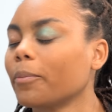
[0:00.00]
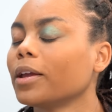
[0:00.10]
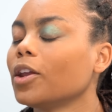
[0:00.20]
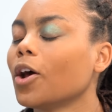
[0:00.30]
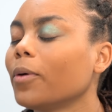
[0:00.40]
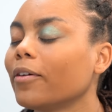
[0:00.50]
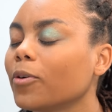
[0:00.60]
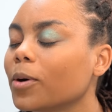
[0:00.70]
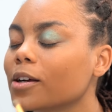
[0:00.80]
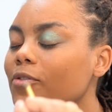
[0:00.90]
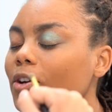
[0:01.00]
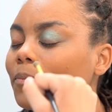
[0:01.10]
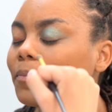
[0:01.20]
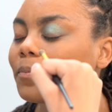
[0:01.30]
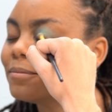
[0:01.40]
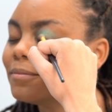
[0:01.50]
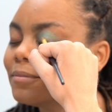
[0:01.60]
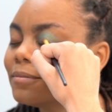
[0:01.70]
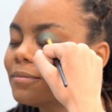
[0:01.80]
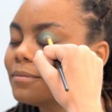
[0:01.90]
there, but you know, whatever works for you.
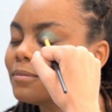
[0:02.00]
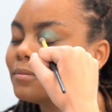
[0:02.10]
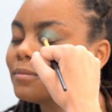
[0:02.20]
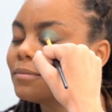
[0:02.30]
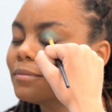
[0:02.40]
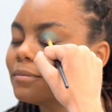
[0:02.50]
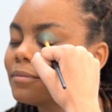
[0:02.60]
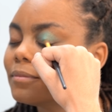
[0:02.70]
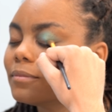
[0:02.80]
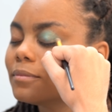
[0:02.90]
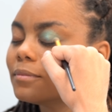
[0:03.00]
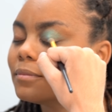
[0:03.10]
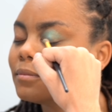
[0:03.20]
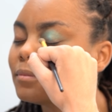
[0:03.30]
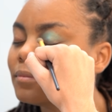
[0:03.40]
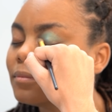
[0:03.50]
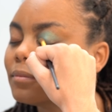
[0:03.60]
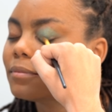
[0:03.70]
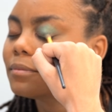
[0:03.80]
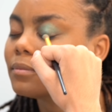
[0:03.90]
All right, let me just add some that I
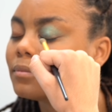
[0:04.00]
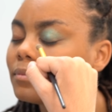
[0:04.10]
can work